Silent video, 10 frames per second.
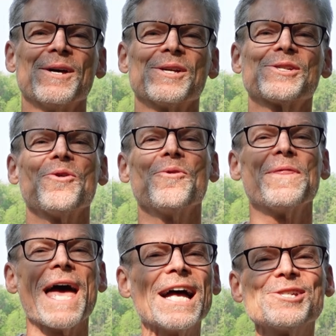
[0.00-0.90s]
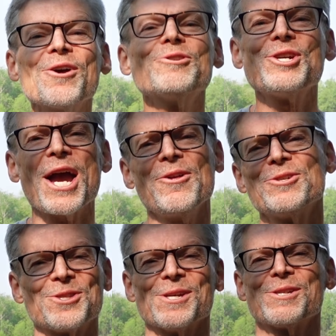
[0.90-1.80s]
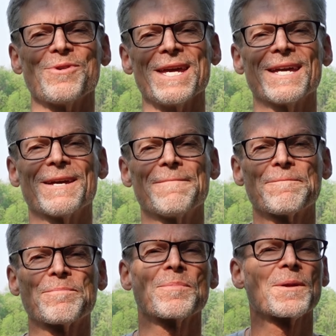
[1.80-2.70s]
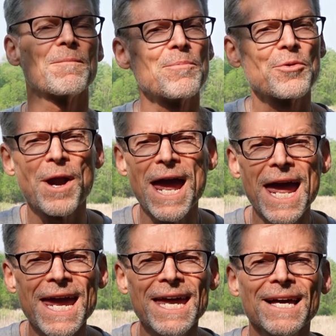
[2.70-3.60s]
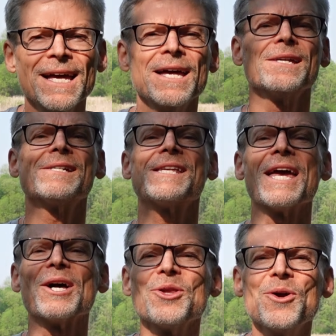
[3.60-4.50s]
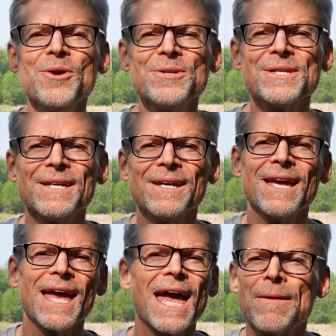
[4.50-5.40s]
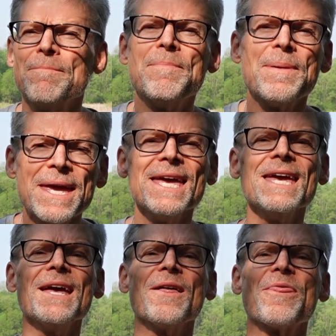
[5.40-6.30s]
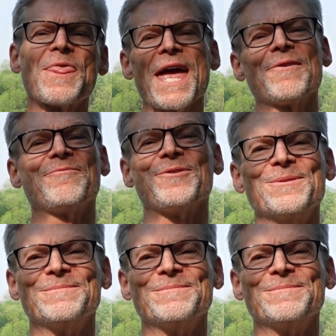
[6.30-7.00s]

So that's our challenge this week. Pray, stay alert, and be thankful.